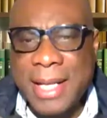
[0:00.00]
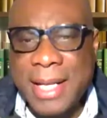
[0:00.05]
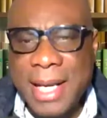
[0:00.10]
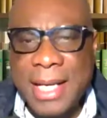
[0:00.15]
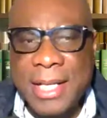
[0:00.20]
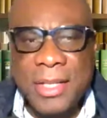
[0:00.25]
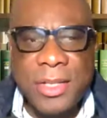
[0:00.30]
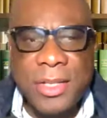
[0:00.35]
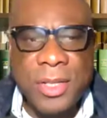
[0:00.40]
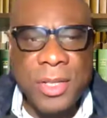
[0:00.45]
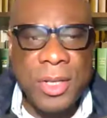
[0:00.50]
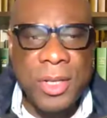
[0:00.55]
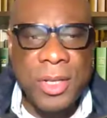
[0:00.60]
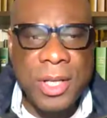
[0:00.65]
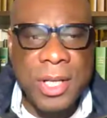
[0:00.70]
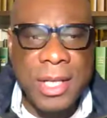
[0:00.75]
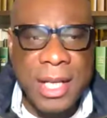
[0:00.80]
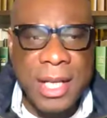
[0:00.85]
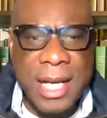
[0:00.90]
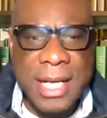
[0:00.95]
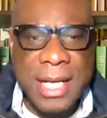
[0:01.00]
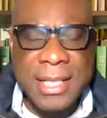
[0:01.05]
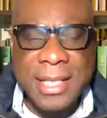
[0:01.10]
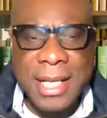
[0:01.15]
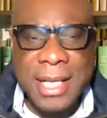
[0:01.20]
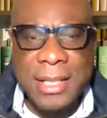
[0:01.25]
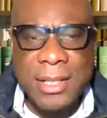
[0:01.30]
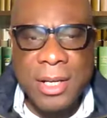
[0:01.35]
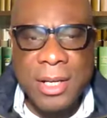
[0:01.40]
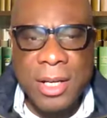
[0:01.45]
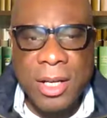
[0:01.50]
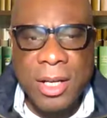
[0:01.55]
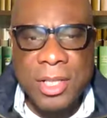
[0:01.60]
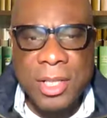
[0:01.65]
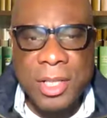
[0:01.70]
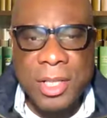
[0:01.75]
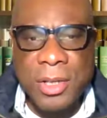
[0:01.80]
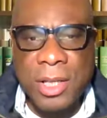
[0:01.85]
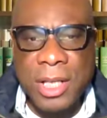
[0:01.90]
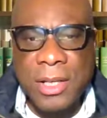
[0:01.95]
designed to utilize
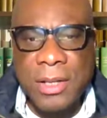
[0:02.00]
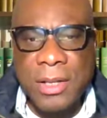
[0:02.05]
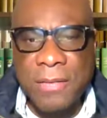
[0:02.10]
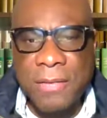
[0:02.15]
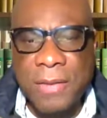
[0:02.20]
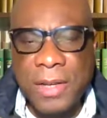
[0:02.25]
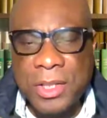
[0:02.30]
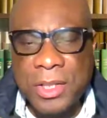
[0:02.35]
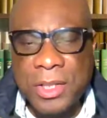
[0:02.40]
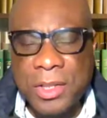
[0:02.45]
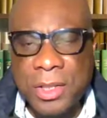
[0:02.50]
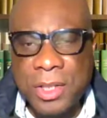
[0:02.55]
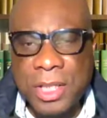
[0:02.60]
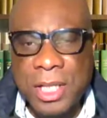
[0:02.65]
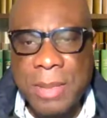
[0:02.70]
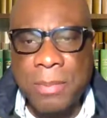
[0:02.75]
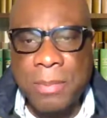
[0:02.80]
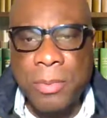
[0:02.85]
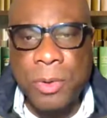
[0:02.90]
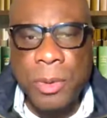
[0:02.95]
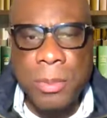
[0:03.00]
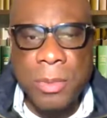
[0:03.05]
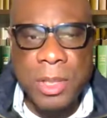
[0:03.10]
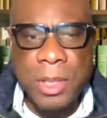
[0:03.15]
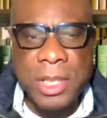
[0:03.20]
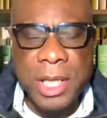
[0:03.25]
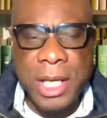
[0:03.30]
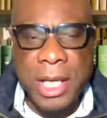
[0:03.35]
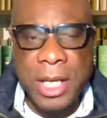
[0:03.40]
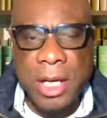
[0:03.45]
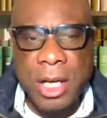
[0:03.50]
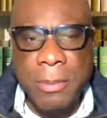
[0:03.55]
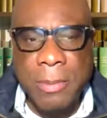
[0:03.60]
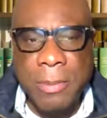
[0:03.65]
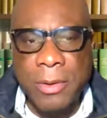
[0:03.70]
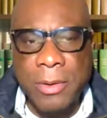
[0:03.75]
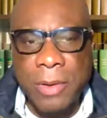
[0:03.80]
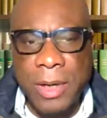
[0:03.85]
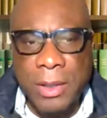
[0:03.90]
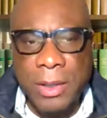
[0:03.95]
technological innovations and promote
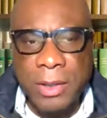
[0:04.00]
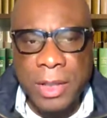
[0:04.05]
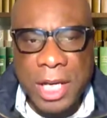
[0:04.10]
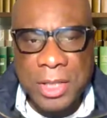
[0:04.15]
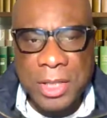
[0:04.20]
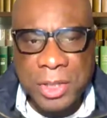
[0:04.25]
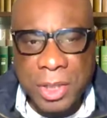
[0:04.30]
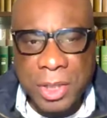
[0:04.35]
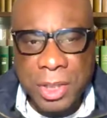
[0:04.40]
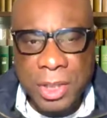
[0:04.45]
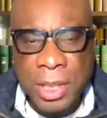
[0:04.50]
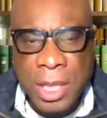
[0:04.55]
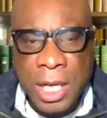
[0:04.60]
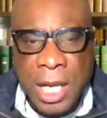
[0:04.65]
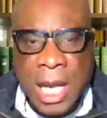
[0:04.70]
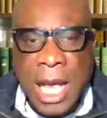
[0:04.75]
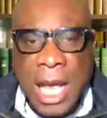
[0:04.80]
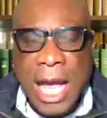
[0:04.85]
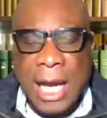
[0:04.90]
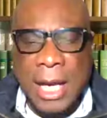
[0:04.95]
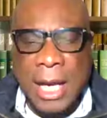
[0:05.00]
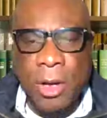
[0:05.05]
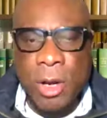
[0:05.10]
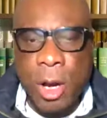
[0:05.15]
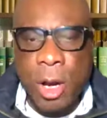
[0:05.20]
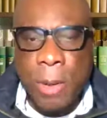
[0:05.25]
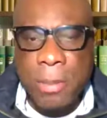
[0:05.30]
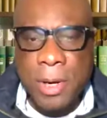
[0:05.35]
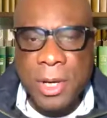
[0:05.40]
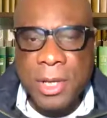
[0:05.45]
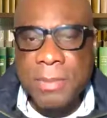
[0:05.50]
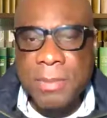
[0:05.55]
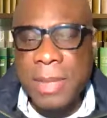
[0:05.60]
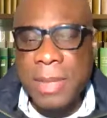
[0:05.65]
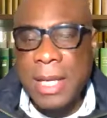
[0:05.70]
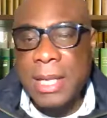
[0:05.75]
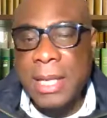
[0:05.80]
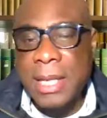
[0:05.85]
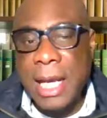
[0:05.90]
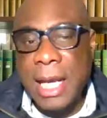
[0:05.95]
economic regulation and commerce,
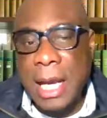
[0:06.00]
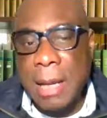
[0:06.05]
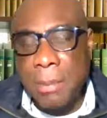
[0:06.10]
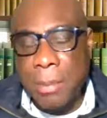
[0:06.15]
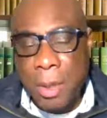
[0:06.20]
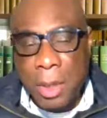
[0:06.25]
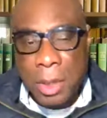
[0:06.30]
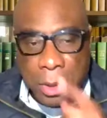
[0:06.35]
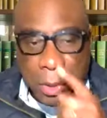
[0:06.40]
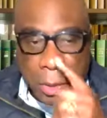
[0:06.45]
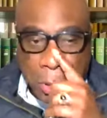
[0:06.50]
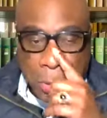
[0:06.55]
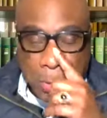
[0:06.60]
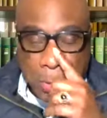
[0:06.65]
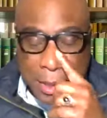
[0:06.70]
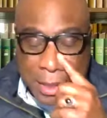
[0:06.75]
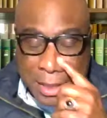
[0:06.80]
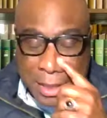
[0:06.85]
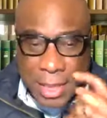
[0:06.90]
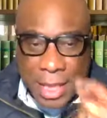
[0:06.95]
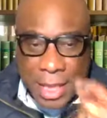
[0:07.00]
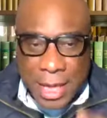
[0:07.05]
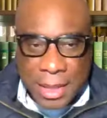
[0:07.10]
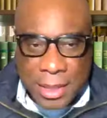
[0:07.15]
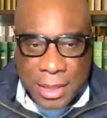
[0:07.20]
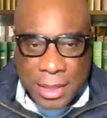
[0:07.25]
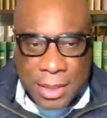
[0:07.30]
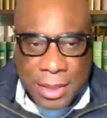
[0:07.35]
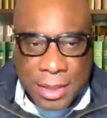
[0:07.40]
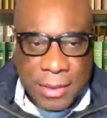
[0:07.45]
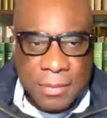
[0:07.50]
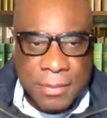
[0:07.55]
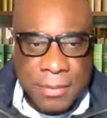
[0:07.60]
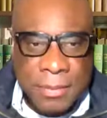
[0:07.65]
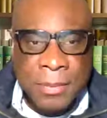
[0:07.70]
mainly among European states.